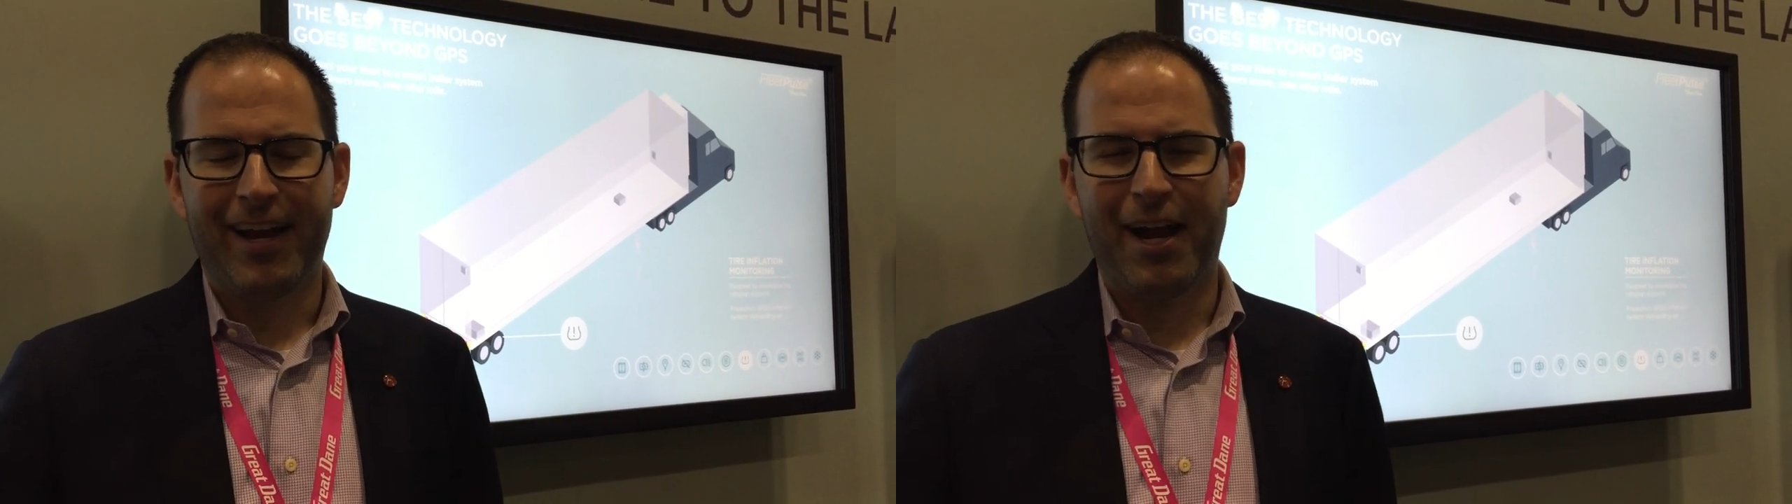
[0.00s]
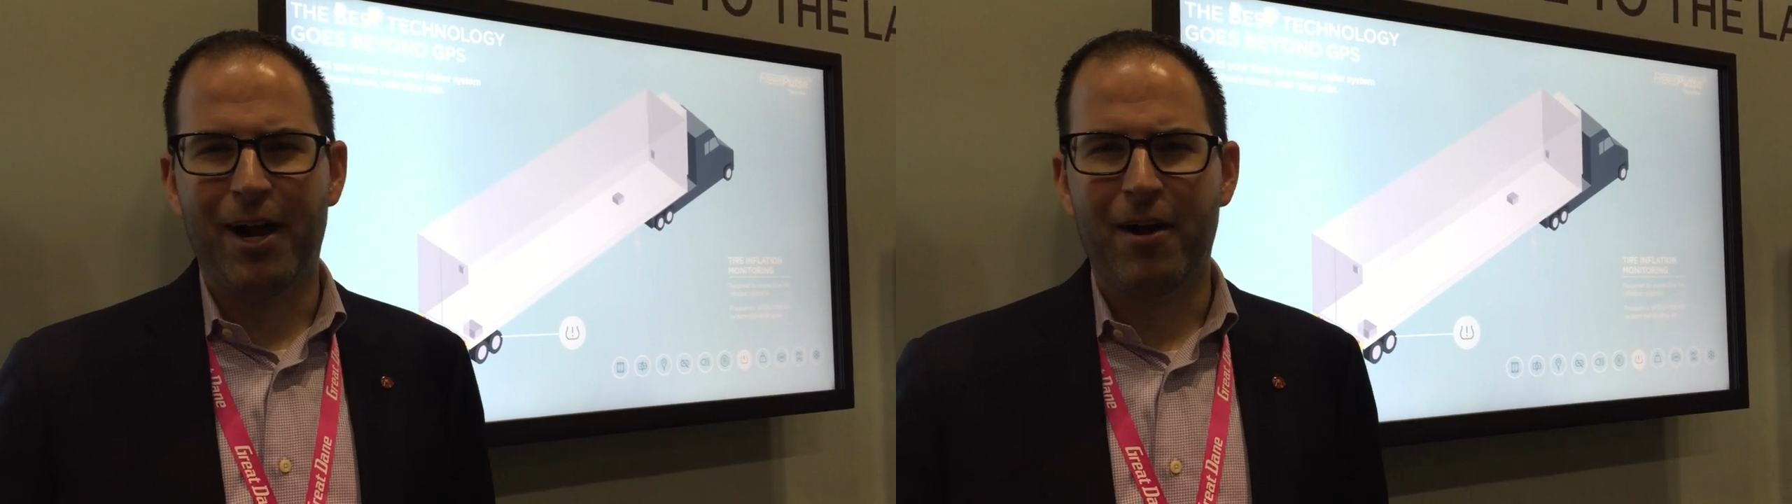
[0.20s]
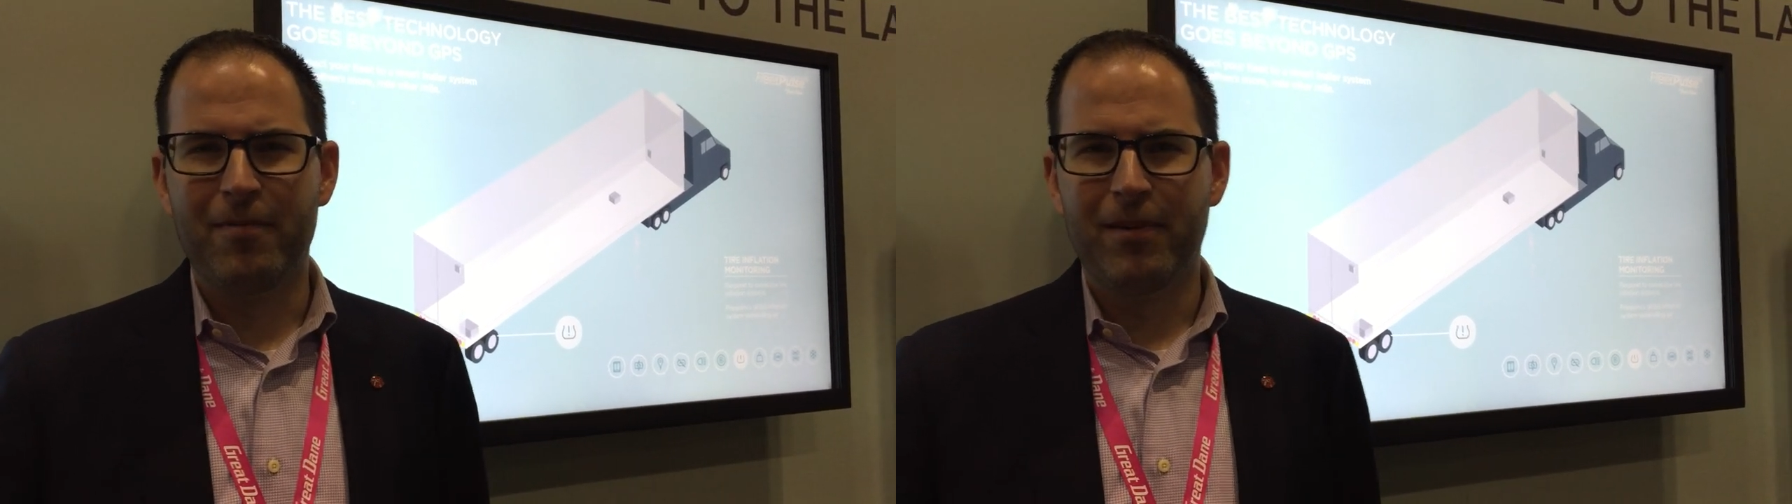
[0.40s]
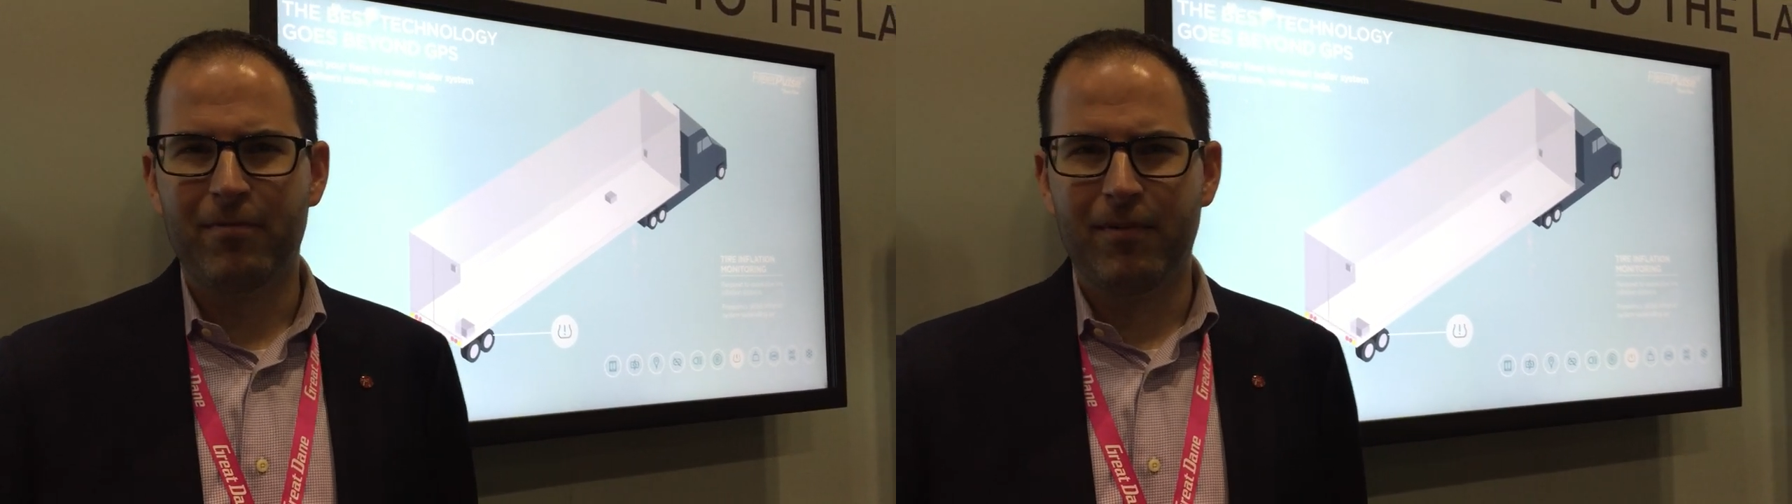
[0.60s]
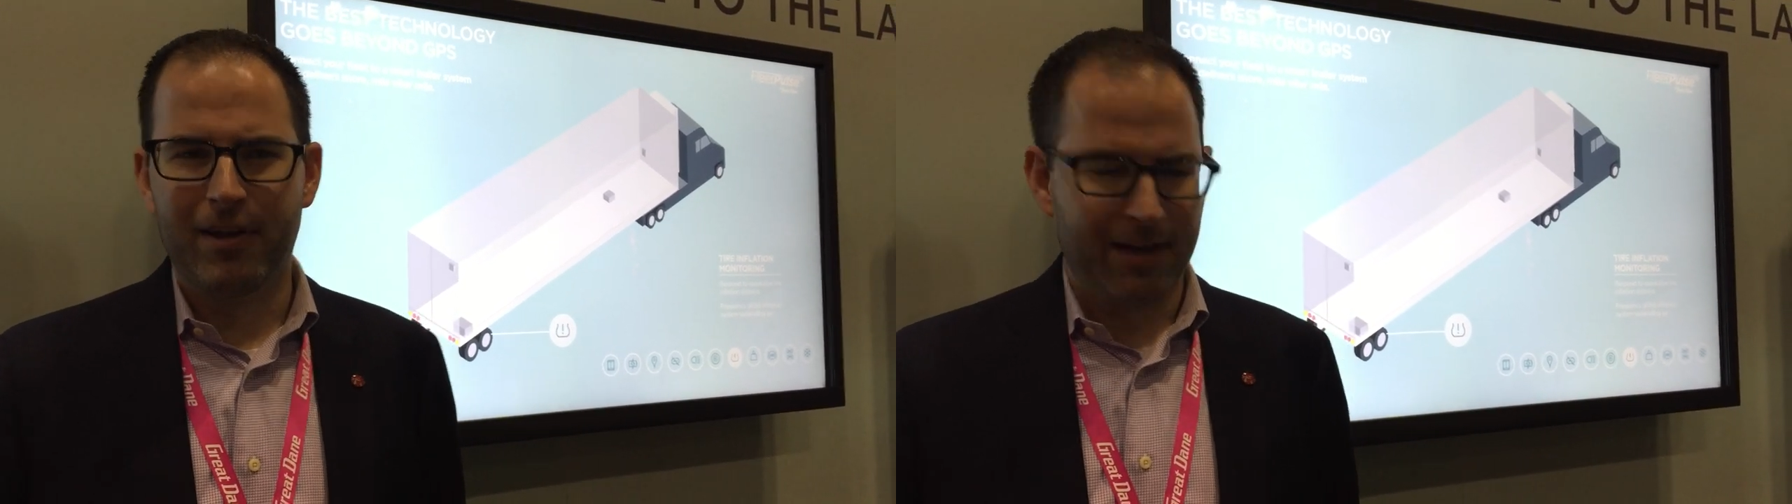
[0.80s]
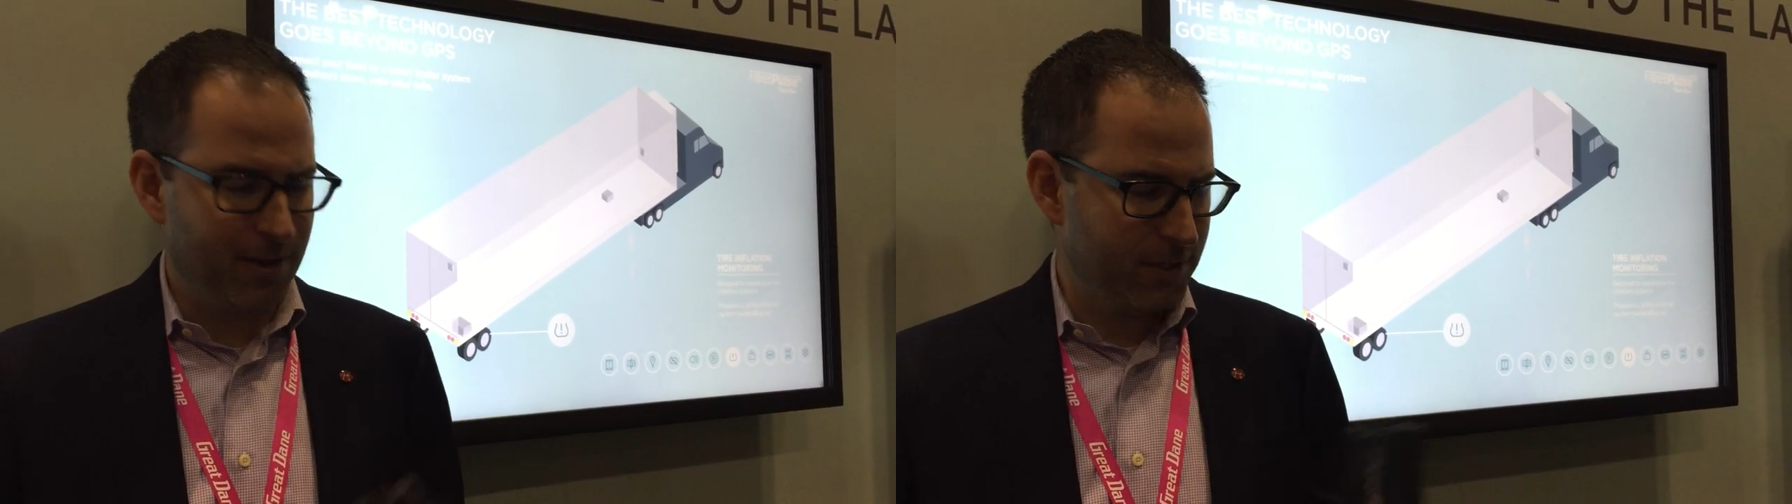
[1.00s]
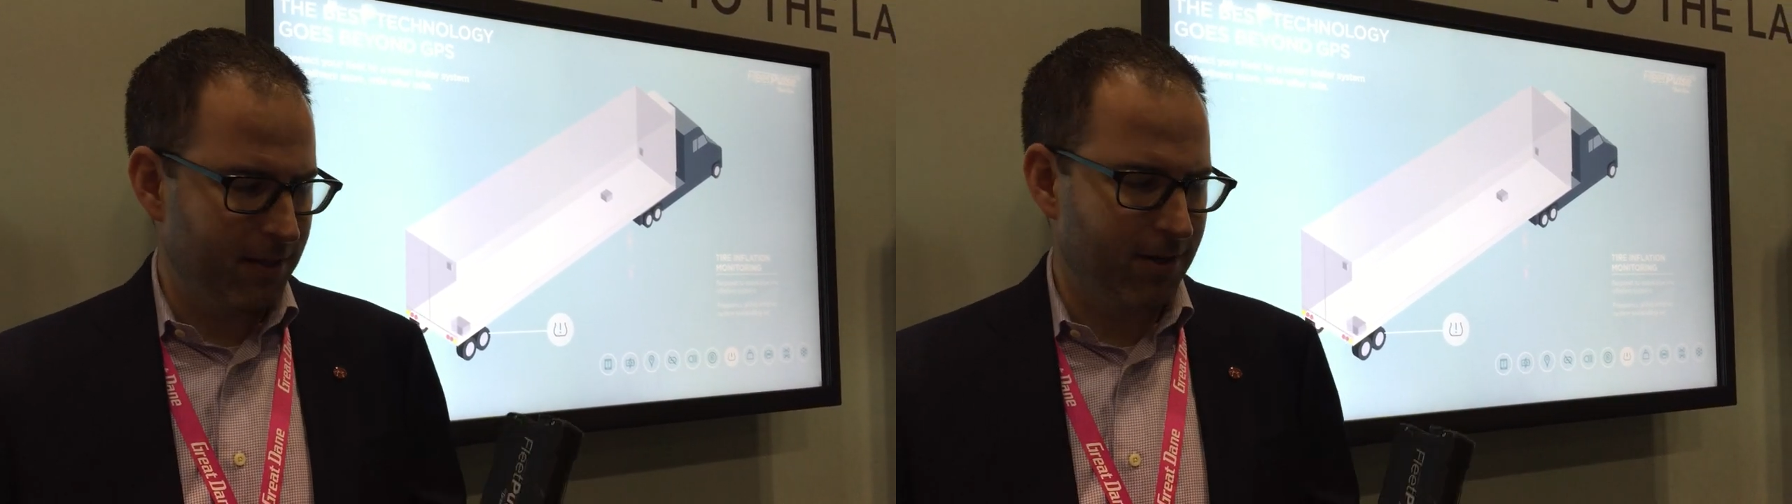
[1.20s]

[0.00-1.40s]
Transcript: uh, in announcing